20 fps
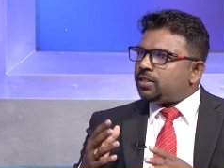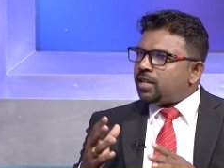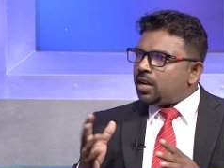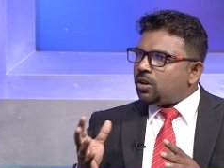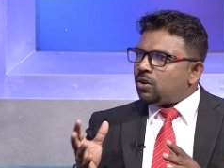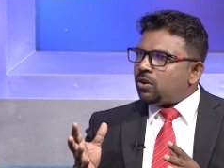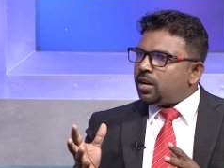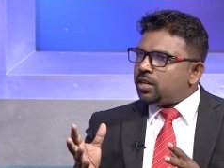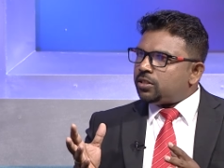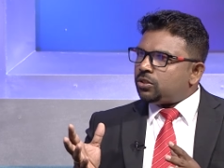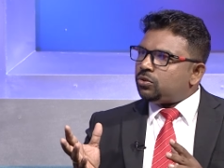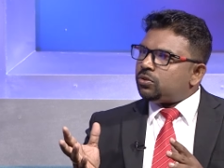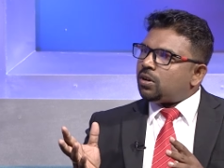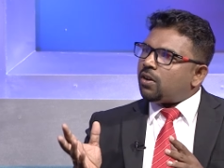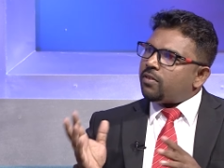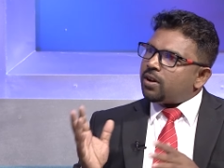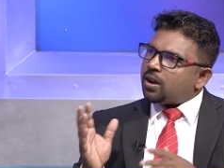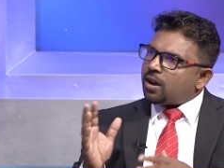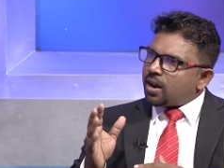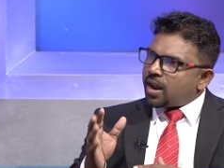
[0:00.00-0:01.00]
their knowledge to
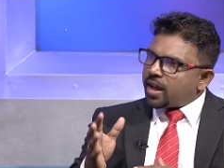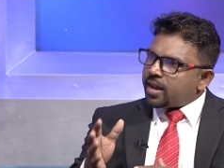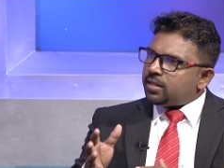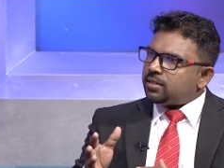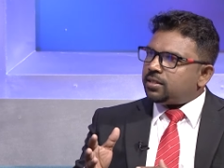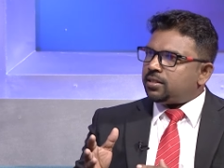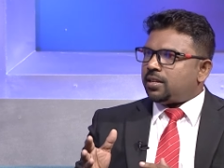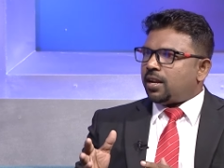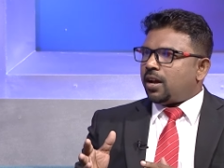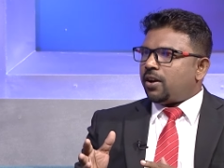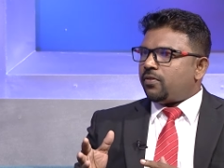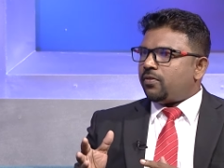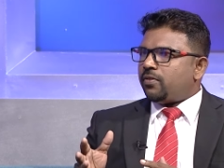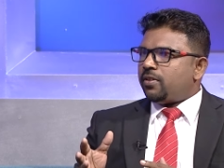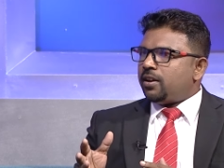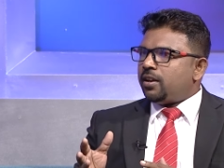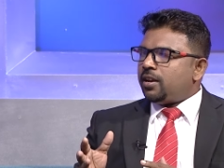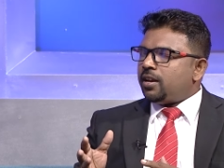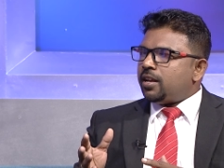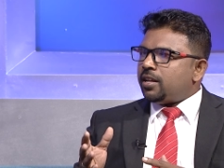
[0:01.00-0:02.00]
our client staff
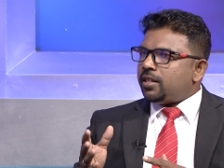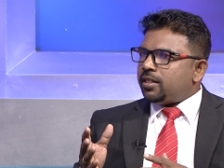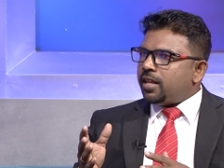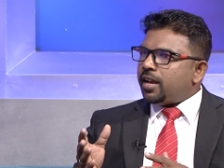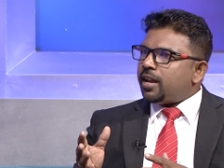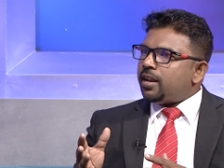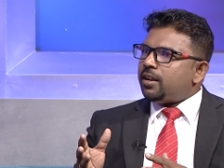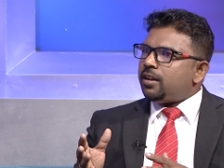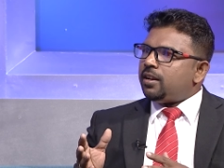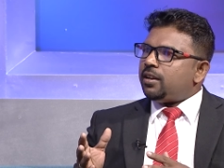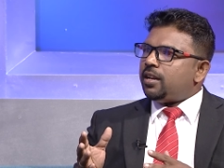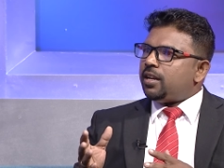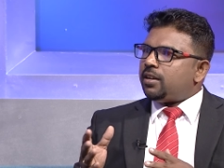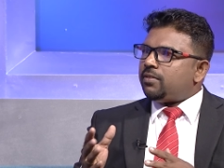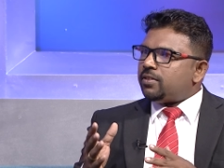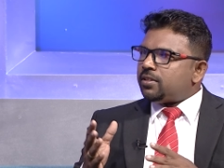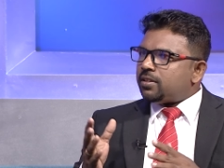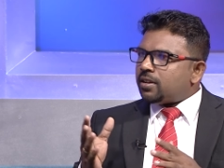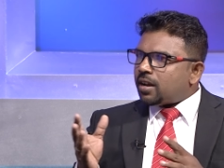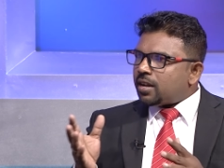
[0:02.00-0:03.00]
then it
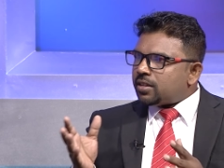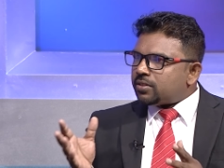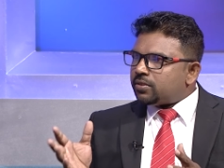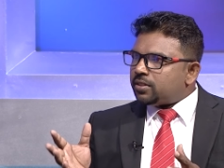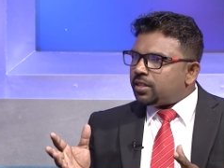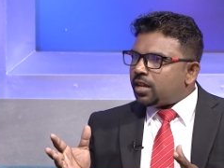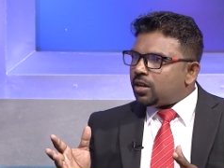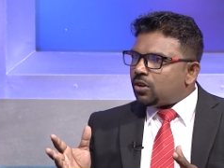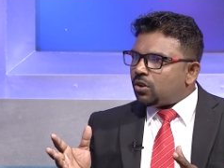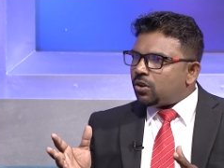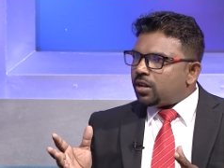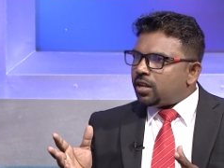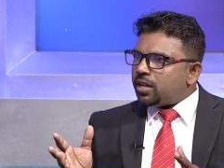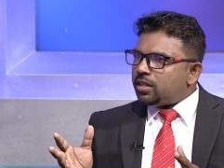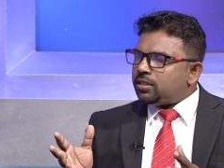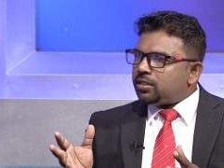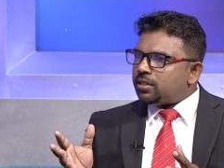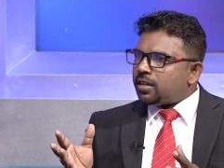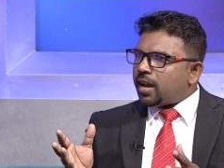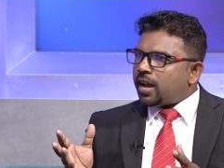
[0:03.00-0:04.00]
will transfer their
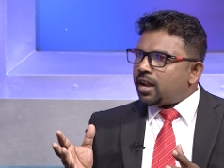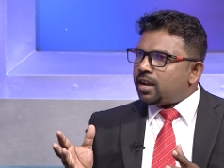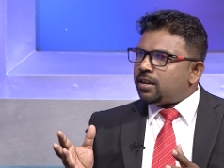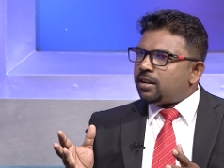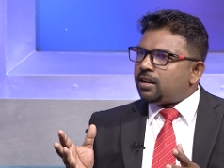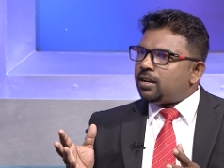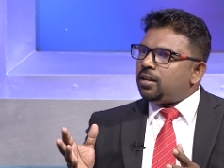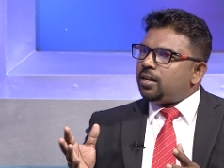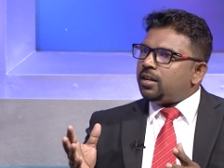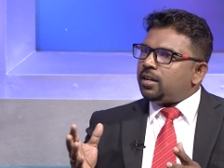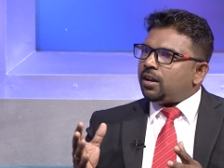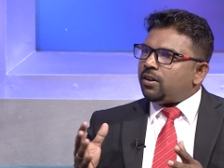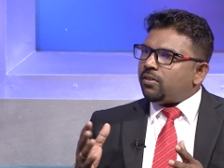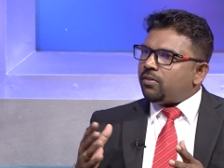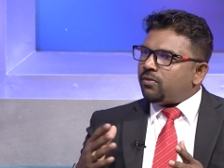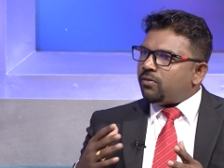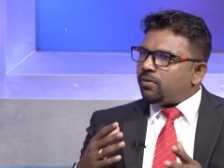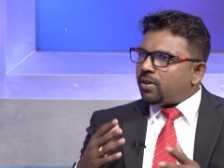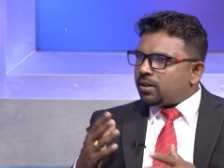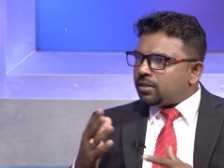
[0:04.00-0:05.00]
knowledge and
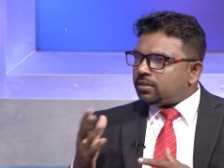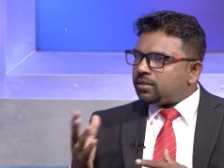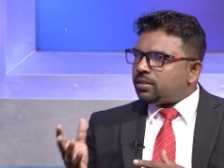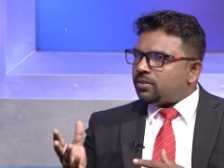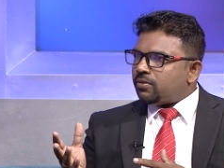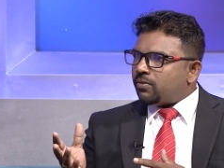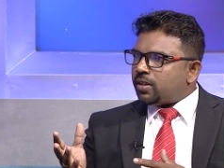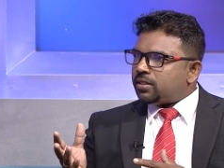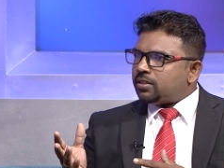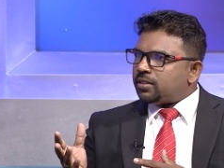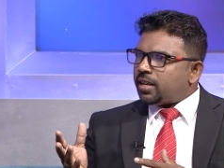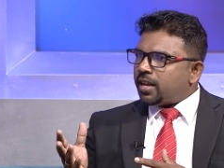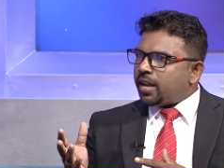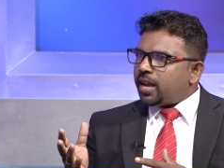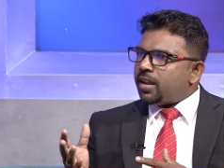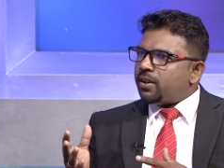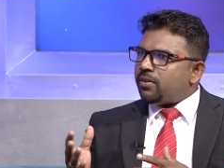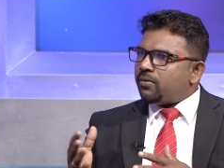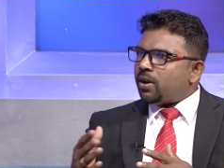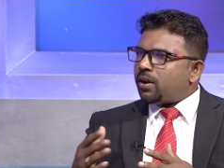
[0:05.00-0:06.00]
once once
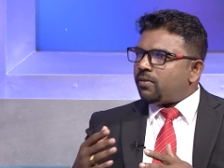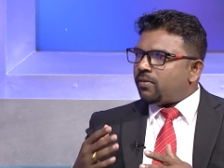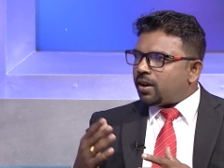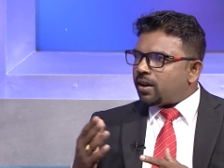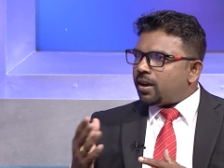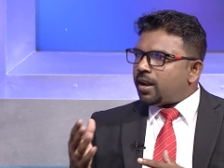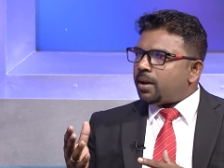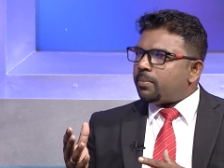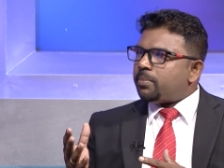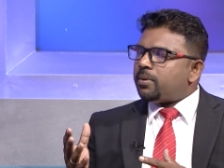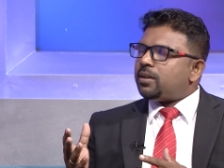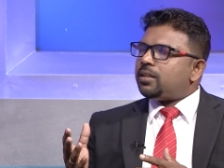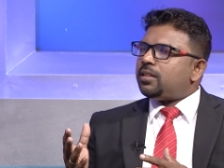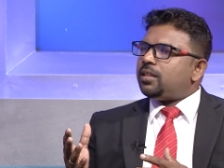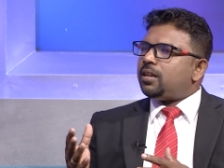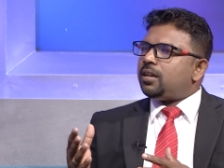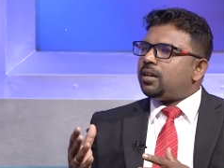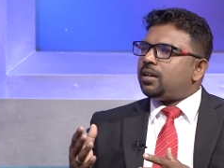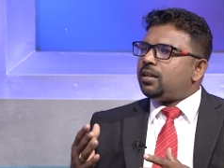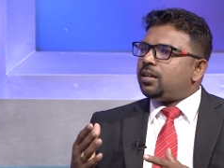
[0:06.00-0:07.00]
again what what will happen
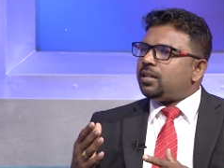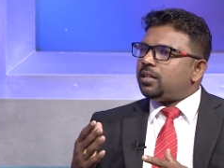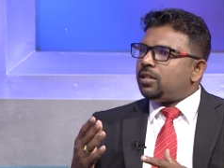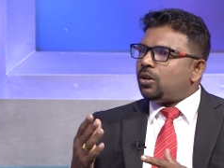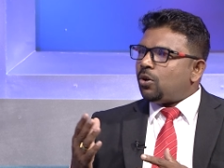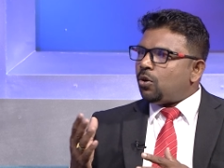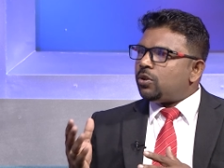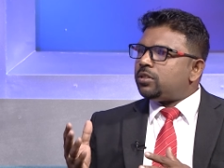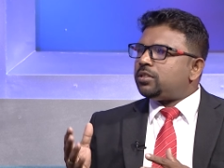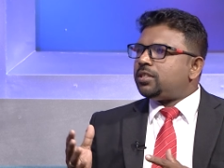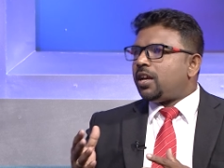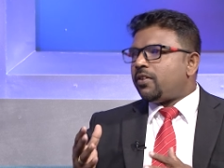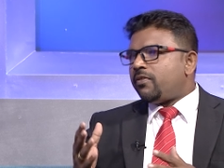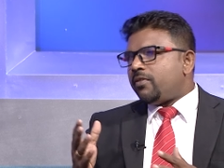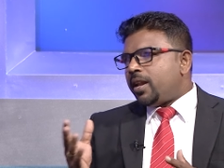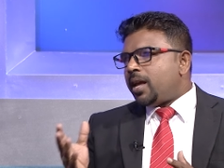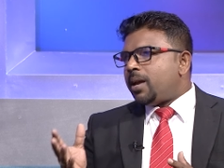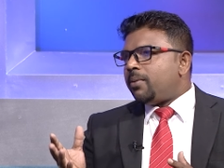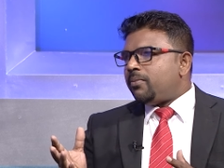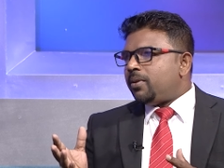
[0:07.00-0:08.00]
the the all safe
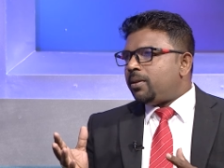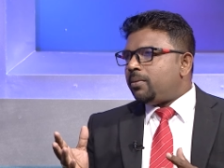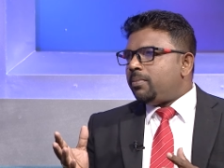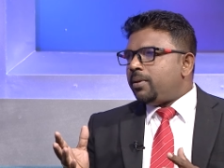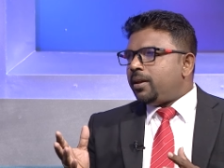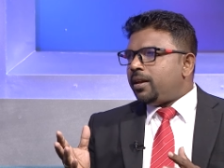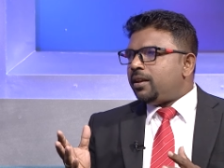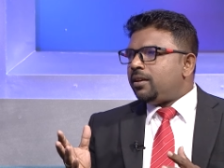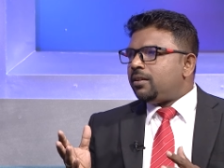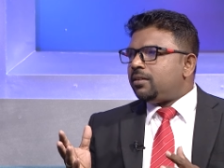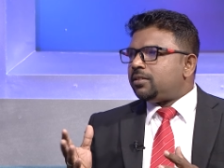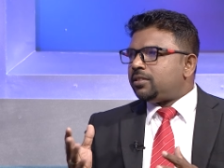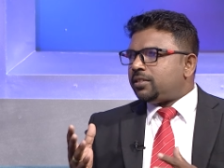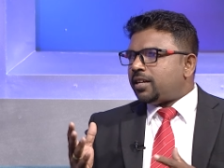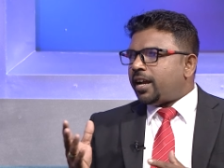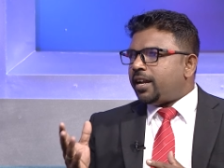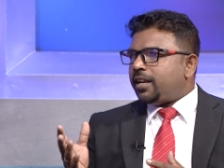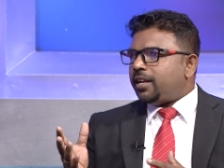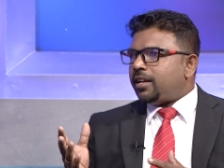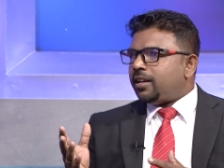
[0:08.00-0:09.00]
name will be
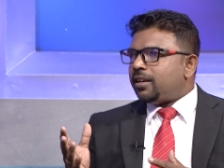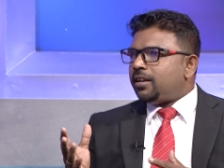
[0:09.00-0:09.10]
shining